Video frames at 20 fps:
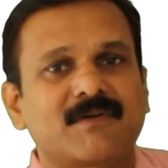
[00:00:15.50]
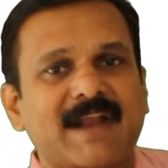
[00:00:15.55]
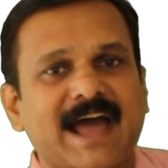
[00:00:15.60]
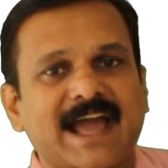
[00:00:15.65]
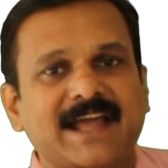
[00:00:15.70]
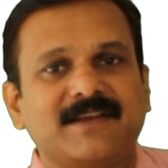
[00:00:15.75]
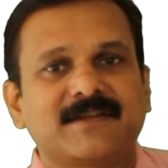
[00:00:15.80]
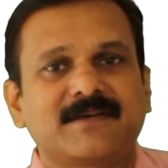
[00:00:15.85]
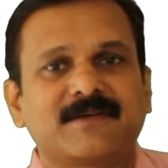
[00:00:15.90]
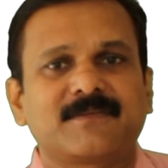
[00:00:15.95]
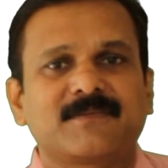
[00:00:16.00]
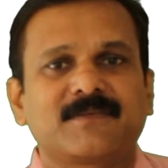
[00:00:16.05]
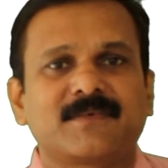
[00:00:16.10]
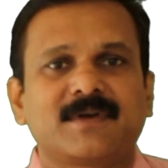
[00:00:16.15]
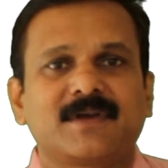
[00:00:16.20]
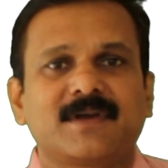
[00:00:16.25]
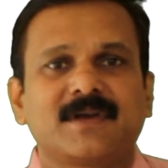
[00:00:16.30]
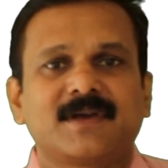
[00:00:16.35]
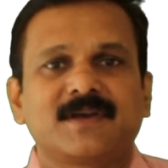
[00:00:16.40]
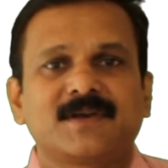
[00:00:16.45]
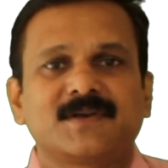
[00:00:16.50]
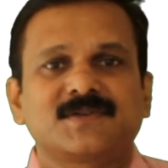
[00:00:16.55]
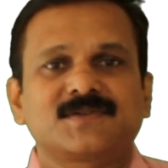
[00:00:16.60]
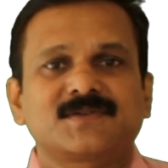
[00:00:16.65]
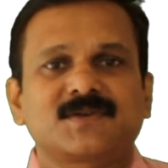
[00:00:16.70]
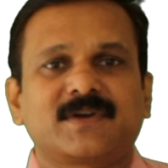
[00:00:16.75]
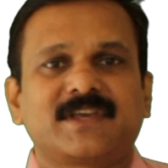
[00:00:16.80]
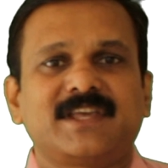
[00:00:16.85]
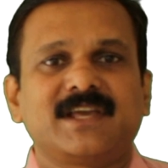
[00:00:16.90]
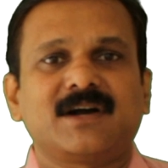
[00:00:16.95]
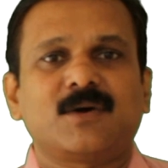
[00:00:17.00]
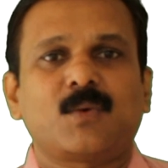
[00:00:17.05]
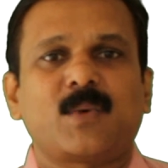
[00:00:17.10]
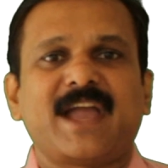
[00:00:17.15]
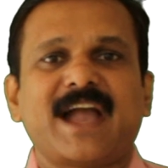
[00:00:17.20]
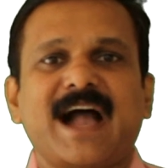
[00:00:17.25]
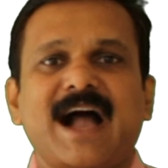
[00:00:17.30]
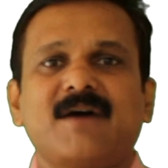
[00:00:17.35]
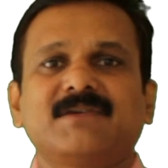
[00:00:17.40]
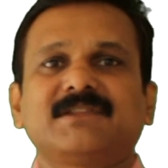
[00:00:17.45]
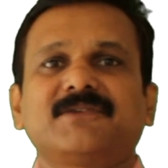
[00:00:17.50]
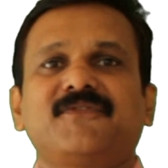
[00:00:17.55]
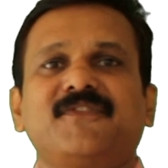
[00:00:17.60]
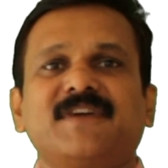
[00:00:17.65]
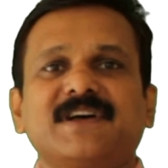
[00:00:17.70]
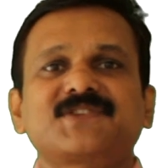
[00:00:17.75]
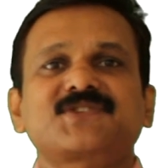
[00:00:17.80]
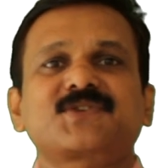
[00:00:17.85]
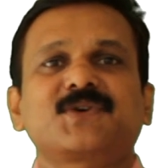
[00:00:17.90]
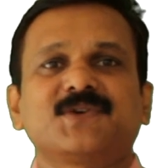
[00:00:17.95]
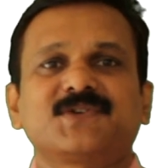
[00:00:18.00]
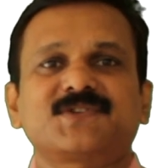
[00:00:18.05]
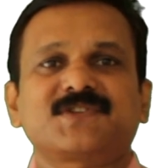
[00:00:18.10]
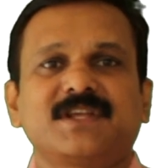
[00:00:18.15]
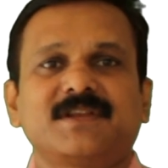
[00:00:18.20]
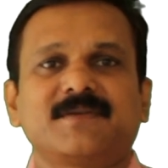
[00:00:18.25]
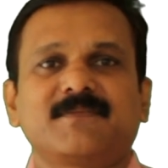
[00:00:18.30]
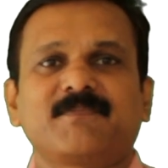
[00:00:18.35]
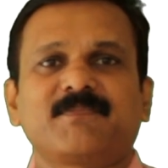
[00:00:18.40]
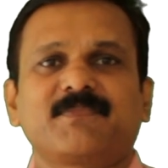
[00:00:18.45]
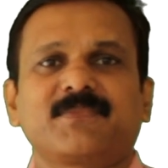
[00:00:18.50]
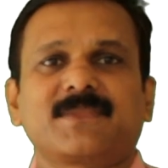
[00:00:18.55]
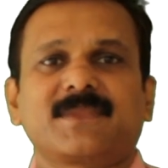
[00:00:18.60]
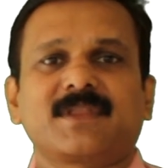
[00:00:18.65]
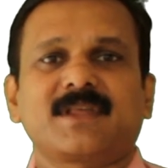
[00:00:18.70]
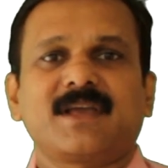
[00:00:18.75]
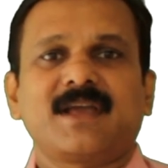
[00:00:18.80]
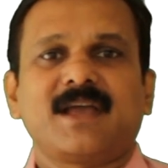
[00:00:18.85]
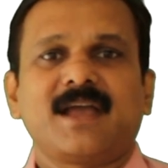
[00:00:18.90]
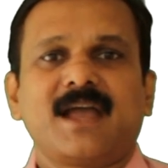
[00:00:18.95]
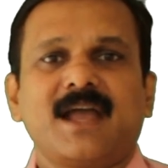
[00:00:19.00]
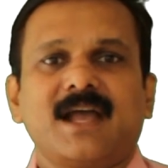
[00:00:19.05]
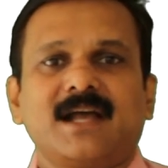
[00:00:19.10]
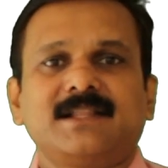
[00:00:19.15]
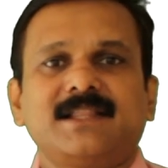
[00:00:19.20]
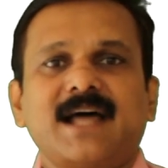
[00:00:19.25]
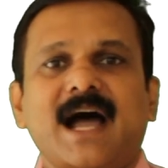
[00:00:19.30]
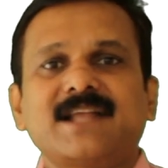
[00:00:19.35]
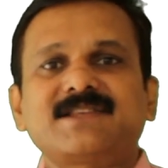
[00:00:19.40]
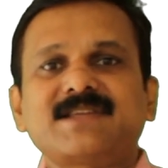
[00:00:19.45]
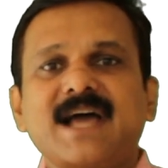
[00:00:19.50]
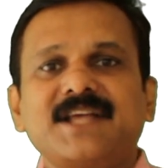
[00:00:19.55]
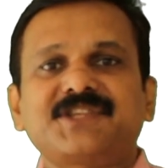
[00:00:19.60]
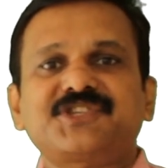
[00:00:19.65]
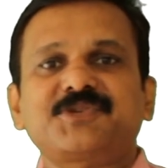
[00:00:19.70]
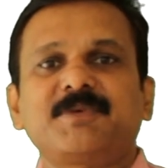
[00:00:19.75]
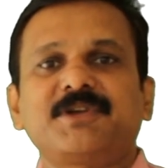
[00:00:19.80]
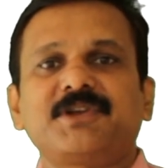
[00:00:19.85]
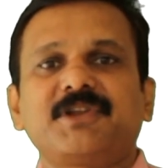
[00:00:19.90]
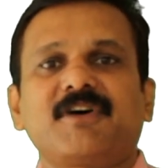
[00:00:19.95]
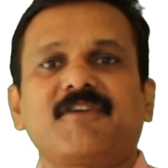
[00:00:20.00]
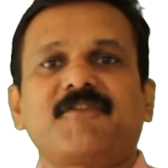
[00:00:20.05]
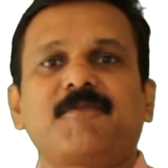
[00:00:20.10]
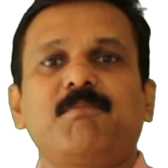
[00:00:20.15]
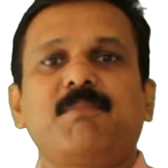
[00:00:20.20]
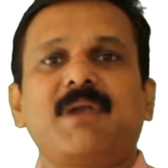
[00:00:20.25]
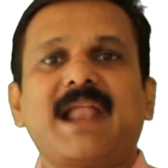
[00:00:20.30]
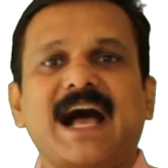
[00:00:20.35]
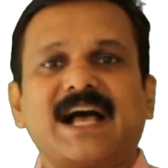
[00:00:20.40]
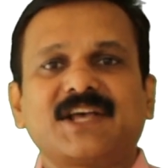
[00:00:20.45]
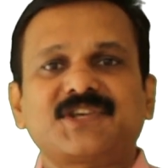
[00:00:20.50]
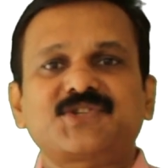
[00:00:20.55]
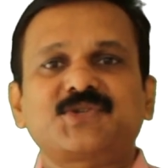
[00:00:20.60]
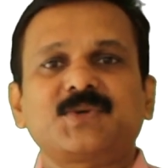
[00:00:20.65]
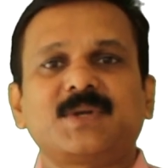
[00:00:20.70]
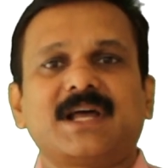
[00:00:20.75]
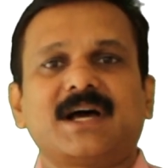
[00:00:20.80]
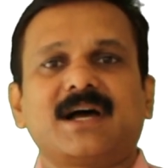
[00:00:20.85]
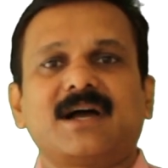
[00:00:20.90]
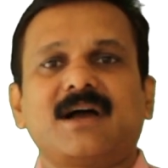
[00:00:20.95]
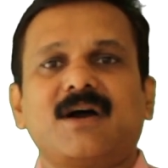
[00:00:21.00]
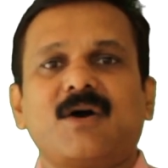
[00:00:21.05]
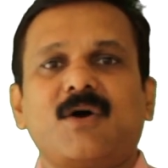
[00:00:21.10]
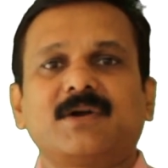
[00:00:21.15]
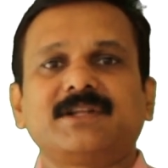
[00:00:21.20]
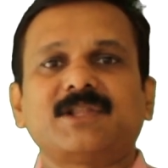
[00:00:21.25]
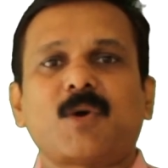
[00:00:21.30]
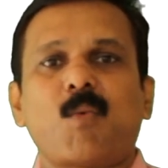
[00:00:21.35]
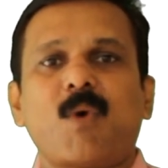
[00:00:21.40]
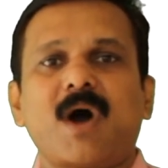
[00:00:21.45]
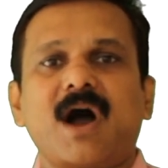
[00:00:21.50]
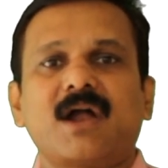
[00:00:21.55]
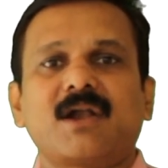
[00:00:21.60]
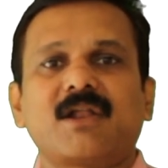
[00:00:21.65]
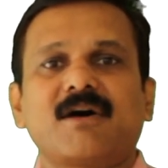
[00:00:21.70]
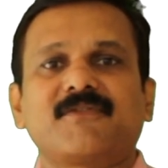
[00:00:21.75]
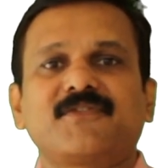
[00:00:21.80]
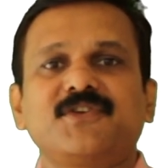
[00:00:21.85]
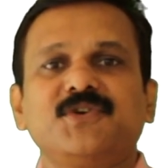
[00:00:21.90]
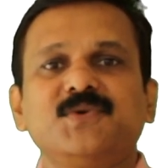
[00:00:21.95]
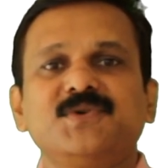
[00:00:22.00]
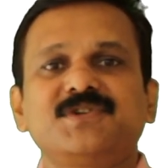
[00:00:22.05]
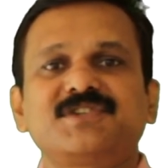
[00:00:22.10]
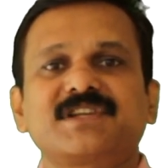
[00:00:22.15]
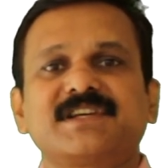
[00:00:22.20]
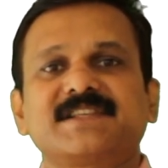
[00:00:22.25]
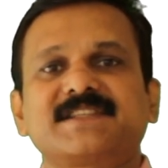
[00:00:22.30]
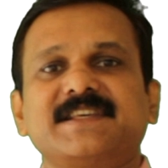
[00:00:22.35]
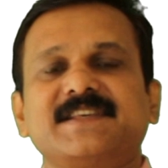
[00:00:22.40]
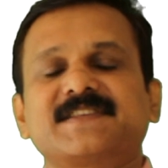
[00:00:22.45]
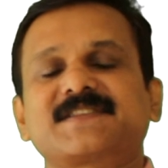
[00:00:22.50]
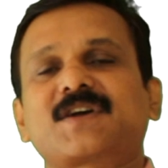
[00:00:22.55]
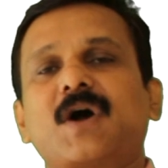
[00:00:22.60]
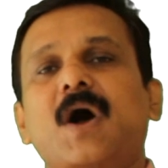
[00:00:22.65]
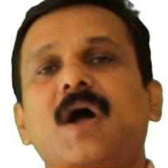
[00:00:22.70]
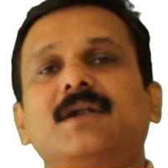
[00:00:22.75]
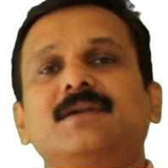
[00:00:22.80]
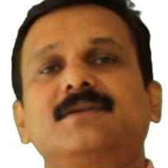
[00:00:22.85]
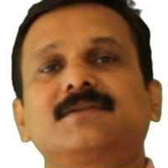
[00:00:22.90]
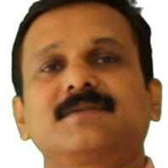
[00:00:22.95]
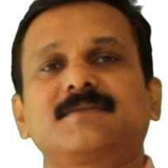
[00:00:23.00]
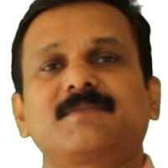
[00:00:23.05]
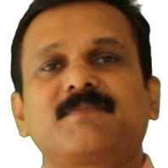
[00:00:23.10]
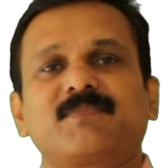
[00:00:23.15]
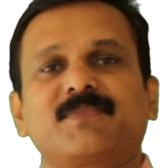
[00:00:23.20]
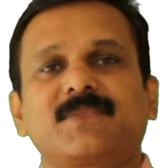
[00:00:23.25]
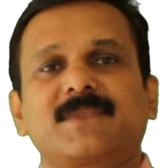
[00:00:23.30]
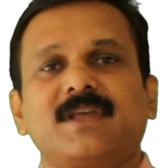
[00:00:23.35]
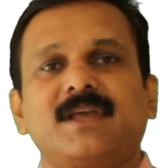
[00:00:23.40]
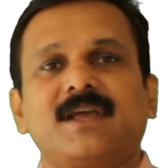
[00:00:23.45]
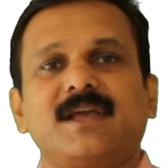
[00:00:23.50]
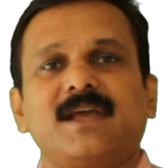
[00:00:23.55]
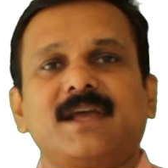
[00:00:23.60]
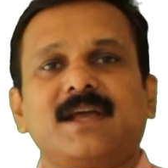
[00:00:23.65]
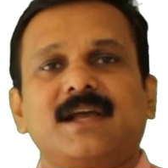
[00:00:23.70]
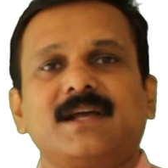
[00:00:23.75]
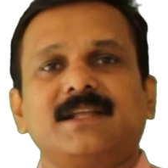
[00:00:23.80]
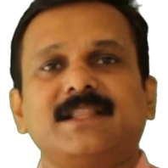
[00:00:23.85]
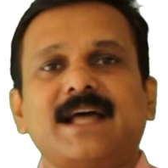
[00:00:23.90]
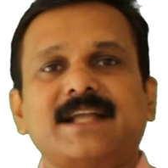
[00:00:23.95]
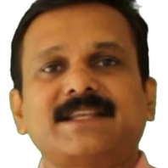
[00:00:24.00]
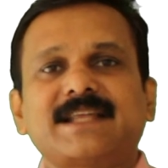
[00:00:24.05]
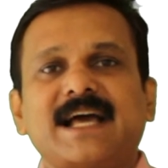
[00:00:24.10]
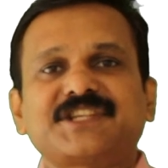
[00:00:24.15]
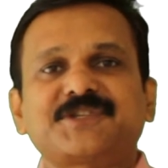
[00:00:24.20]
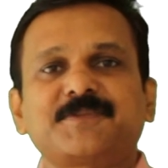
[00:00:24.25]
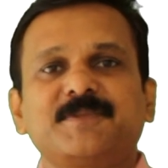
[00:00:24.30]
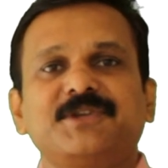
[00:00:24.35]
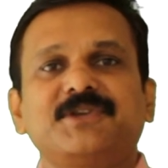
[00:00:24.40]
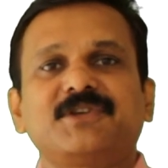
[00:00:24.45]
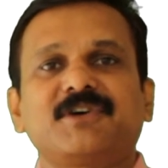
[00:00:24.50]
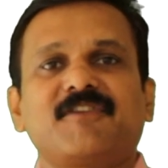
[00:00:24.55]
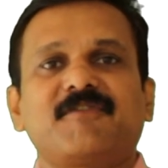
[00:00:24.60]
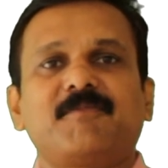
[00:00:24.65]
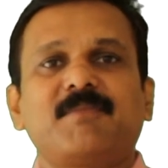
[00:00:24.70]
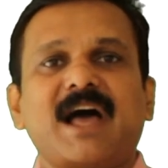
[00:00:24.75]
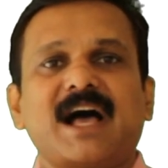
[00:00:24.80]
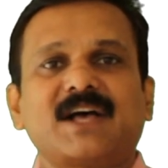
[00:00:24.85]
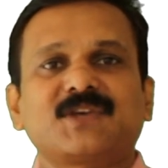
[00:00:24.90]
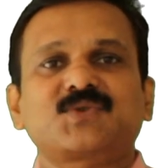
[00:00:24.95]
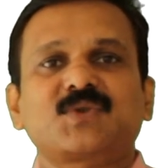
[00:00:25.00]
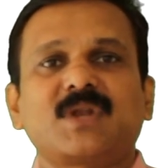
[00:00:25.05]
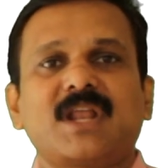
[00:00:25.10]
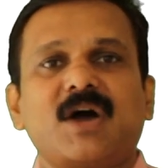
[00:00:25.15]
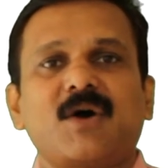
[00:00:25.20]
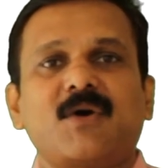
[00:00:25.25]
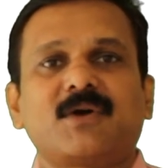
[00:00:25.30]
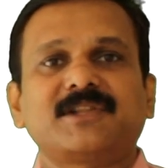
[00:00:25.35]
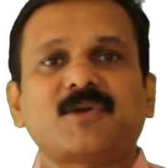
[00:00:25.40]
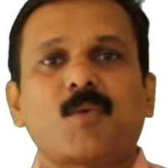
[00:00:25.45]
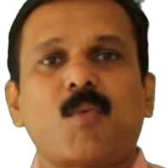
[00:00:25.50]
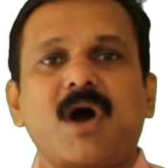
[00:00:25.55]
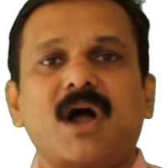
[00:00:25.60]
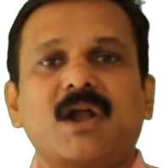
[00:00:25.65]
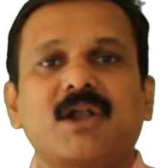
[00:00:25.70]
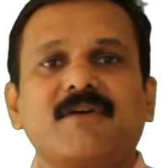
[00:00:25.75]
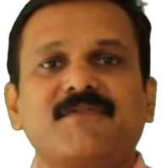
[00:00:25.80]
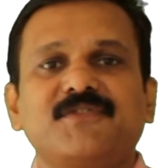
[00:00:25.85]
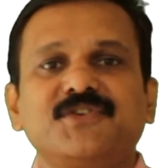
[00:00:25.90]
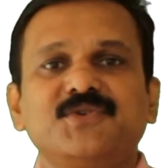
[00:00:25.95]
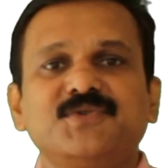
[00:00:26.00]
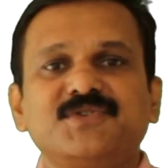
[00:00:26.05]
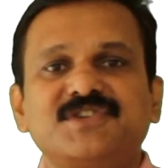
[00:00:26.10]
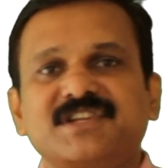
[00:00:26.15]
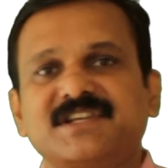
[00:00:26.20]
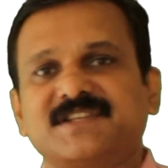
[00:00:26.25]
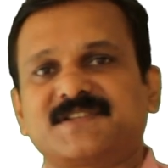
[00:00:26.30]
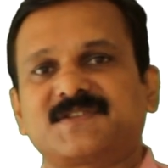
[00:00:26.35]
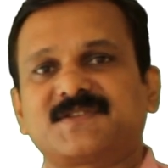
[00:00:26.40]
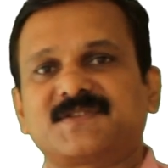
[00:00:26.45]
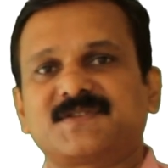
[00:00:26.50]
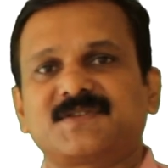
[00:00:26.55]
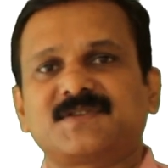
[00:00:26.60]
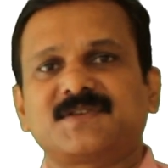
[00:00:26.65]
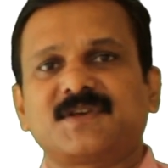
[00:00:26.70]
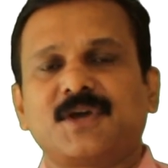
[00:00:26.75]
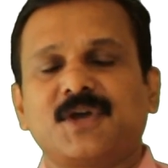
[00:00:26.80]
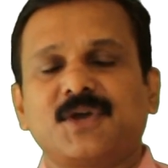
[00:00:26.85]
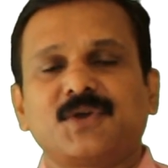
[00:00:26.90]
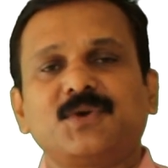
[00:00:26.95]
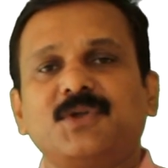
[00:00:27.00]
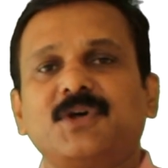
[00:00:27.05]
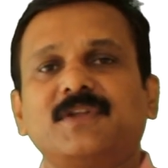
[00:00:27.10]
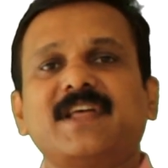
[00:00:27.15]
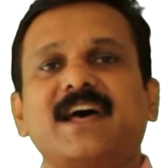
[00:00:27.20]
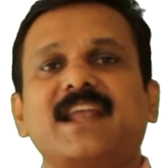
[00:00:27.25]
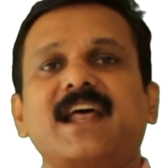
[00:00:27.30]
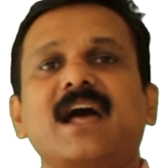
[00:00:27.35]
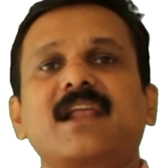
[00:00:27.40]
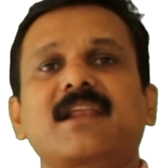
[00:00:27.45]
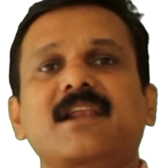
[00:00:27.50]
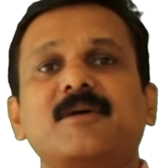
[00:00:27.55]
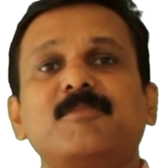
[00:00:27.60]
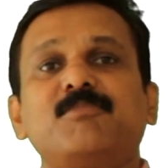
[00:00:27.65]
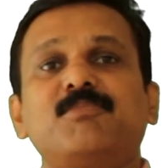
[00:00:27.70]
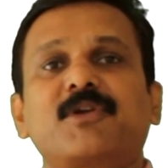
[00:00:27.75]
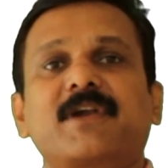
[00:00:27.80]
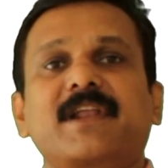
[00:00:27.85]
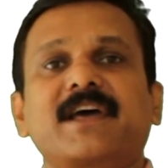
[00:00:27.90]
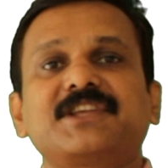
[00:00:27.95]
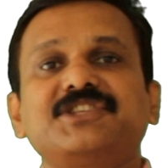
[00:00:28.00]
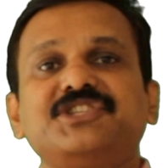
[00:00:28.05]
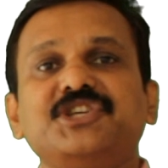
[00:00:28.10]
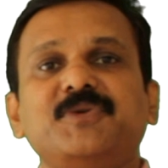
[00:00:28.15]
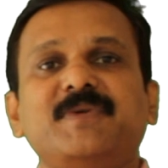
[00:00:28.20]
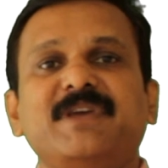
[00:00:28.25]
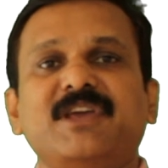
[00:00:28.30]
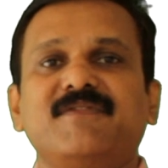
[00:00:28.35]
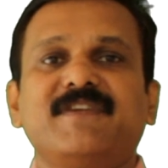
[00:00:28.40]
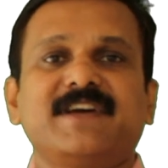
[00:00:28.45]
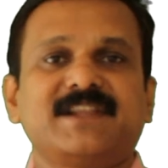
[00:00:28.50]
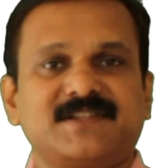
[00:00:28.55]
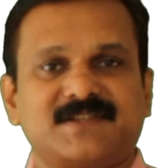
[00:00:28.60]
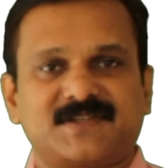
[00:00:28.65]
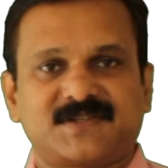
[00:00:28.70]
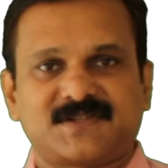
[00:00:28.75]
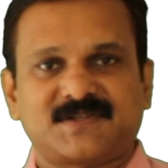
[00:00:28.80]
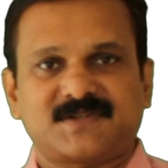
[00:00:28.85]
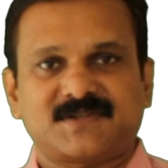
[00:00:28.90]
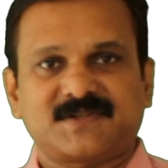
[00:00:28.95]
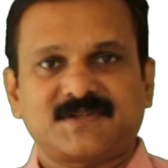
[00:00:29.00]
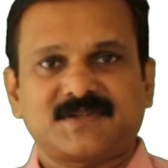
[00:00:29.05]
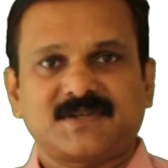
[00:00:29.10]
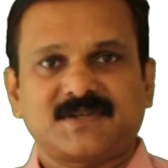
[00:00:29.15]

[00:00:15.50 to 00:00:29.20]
Right. So here we have the first question. The attachment of blastula on the wall of uterus is called. The attachment of blastula on the wall of uterus. You know, there are reproductive events.